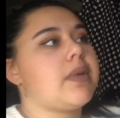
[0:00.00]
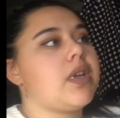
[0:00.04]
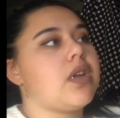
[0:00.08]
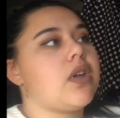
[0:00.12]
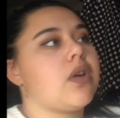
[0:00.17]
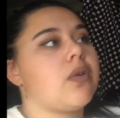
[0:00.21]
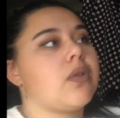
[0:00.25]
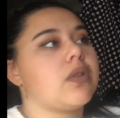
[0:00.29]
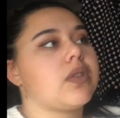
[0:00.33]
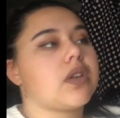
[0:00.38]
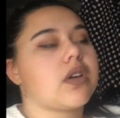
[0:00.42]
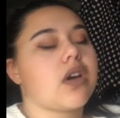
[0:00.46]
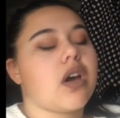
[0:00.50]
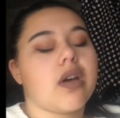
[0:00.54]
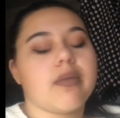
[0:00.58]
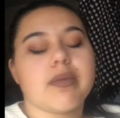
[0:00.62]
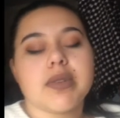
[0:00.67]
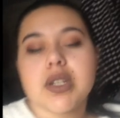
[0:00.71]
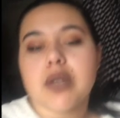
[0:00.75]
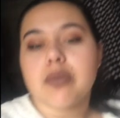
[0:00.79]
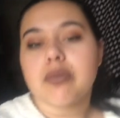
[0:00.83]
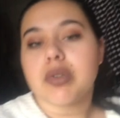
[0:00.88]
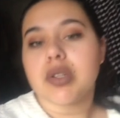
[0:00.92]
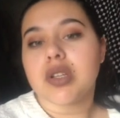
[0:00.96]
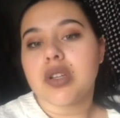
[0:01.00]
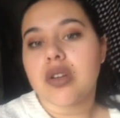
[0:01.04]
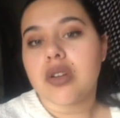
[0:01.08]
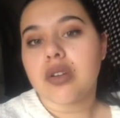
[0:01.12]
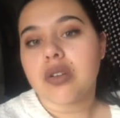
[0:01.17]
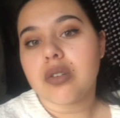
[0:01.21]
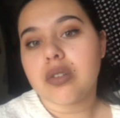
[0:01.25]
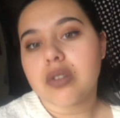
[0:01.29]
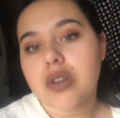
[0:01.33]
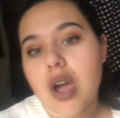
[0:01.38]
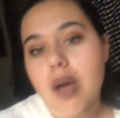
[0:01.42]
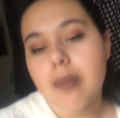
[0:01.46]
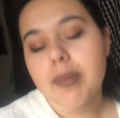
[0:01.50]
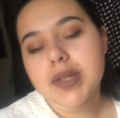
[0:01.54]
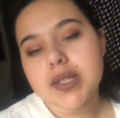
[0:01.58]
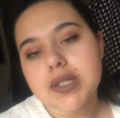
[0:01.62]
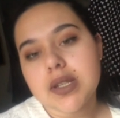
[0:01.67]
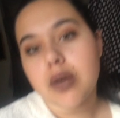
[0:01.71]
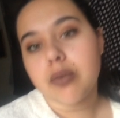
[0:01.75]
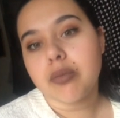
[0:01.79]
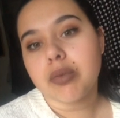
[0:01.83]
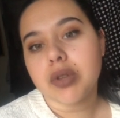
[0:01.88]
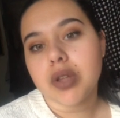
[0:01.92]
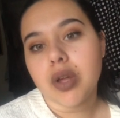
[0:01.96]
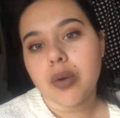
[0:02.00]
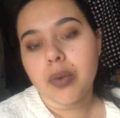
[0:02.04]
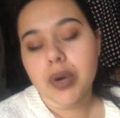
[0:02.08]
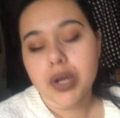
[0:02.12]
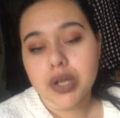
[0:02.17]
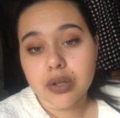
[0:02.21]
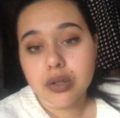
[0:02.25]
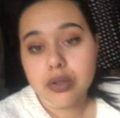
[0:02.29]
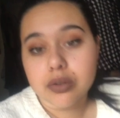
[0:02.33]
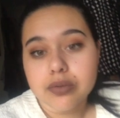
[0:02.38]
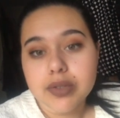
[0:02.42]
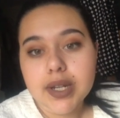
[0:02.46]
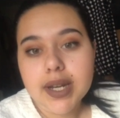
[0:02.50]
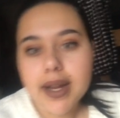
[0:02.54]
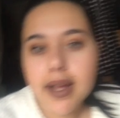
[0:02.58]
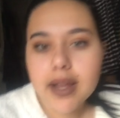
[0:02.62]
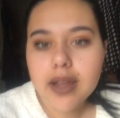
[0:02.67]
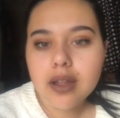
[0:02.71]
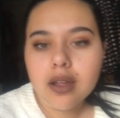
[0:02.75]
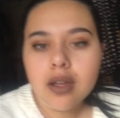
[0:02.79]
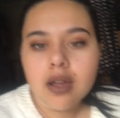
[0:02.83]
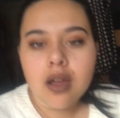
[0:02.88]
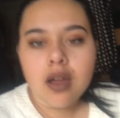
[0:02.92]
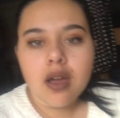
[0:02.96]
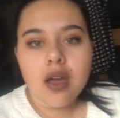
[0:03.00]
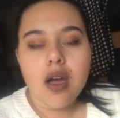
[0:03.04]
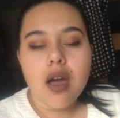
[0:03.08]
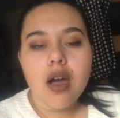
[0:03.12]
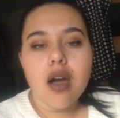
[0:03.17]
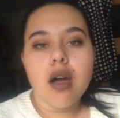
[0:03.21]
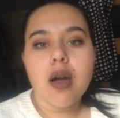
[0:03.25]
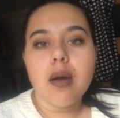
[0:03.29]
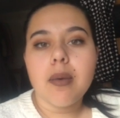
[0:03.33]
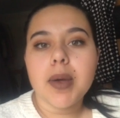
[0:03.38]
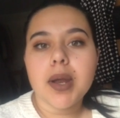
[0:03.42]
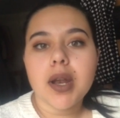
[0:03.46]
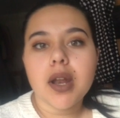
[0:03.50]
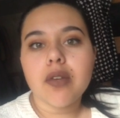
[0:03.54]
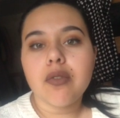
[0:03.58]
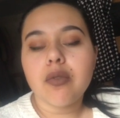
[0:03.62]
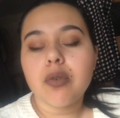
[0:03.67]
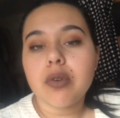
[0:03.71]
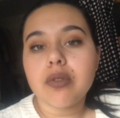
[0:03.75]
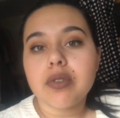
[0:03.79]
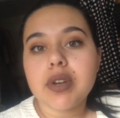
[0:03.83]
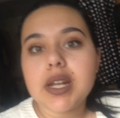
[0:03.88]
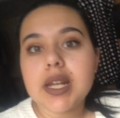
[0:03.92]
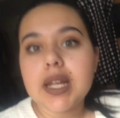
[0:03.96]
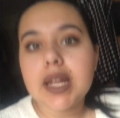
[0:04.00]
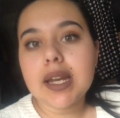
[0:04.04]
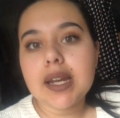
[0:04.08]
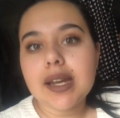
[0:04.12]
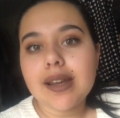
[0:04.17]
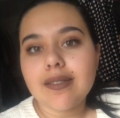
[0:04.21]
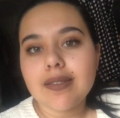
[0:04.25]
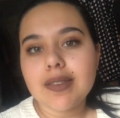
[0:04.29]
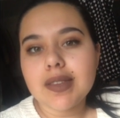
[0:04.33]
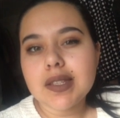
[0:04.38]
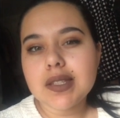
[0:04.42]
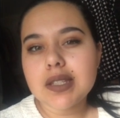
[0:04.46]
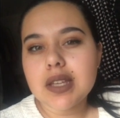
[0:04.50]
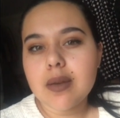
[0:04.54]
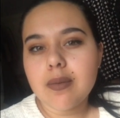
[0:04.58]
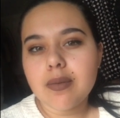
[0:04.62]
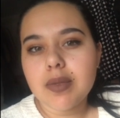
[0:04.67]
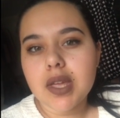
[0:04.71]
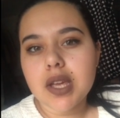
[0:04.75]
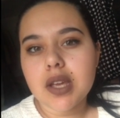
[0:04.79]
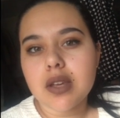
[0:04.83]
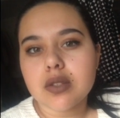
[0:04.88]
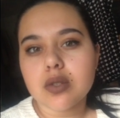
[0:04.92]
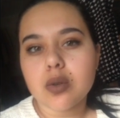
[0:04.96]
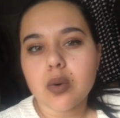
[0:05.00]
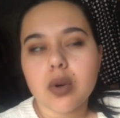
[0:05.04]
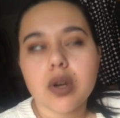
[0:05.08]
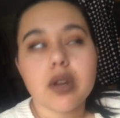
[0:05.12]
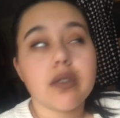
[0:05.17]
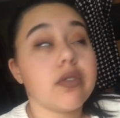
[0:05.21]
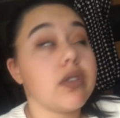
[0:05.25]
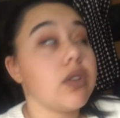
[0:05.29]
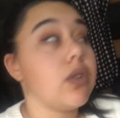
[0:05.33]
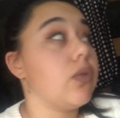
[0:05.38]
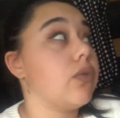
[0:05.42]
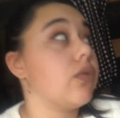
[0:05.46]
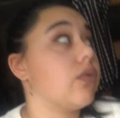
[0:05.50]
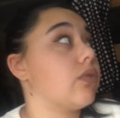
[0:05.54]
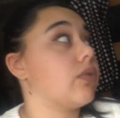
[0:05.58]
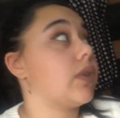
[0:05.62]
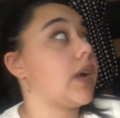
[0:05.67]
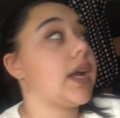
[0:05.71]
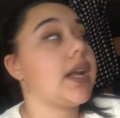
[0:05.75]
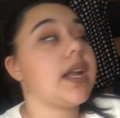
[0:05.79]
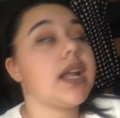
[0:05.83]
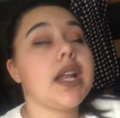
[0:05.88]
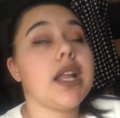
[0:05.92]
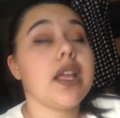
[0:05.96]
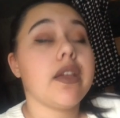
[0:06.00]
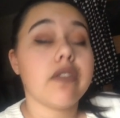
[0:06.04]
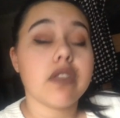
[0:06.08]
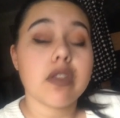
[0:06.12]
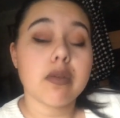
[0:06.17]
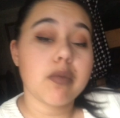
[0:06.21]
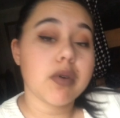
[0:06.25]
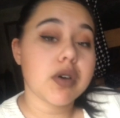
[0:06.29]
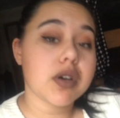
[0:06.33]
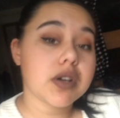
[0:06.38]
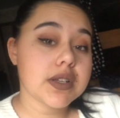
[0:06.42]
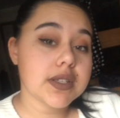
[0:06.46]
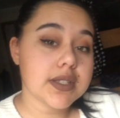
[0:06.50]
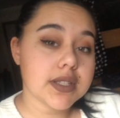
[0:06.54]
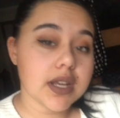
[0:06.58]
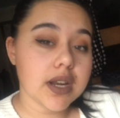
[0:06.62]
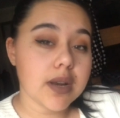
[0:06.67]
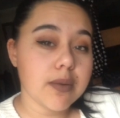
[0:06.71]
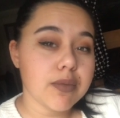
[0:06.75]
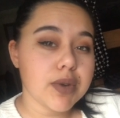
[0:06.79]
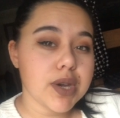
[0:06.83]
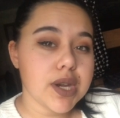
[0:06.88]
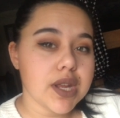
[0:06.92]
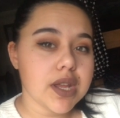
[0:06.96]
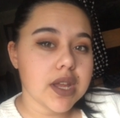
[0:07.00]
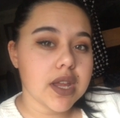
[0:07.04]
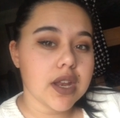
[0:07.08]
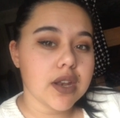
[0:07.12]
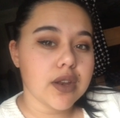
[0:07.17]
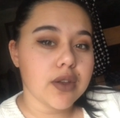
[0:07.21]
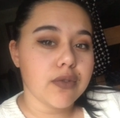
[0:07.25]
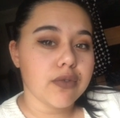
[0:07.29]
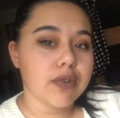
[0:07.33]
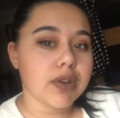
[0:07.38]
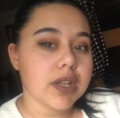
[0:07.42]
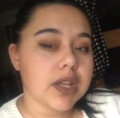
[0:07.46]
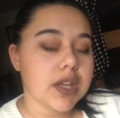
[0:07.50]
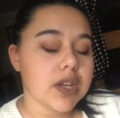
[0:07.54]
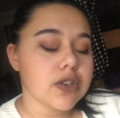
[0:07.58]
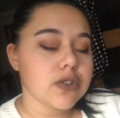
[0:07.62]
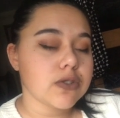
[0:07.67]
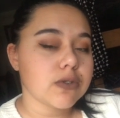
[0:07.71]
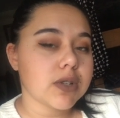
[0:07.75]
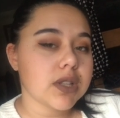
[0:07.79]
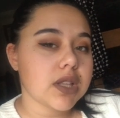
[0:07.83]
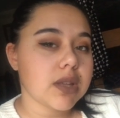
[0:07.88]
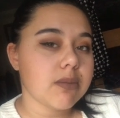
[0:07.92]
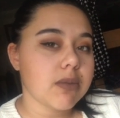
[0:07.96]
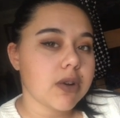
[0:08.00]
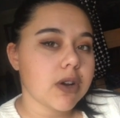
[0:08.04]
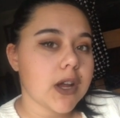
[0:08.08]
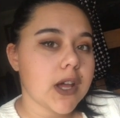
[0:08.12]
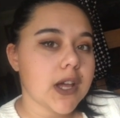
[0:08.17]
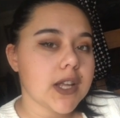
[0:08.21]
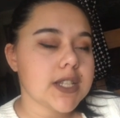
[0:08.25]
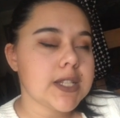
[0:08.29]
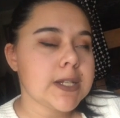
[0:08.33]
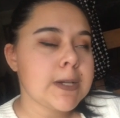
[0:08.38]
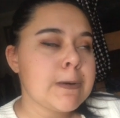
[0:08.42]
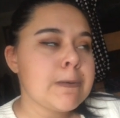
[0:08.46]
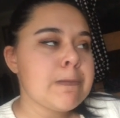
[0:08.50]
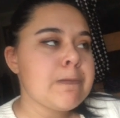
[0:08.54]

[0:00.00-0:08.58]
me know in the comments down below what you're reading, and if we're reading any of the same things, or if you've read any of the books that I'm reading and you really enjoyed them or not.